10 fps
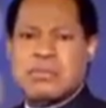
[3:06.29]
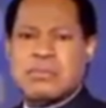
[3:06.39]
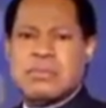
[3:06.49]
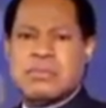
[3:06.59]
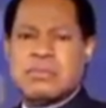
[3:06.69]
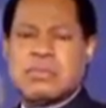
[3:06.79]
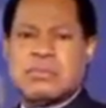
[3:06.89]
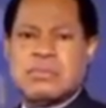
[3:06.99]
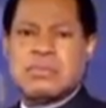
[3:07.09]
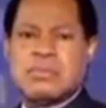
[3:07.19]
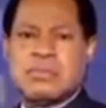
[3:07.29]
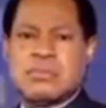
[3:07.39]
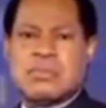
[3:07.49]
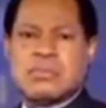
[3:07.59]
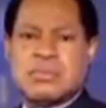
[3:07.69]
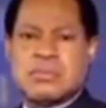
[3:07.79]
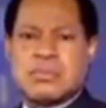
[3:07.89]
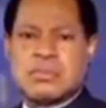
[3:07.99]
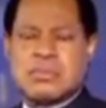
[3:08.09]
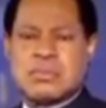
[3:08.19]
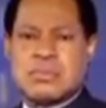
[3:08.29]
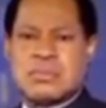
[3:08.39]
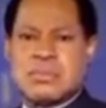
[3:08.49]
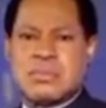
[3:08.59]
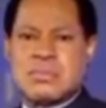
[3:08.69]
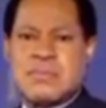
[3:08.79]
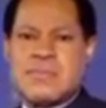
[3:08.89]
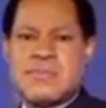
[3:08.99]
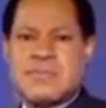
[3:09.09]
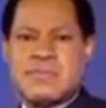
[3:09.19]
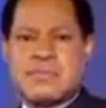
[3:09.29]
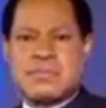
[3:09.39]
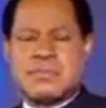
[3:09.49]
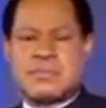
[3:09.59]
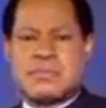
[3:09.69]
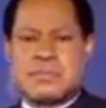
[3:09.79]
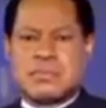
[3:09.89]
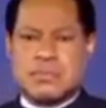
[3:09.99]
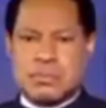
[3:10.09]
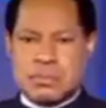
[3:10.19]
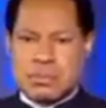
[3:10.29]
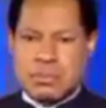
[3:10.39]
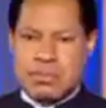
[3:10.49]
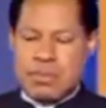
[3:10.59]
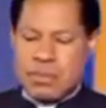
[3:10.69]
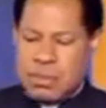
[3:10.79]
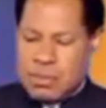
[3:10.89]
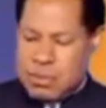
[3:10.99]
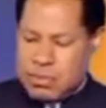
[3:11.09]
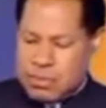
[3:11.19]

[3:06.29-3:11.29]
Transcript: Nobody speaks.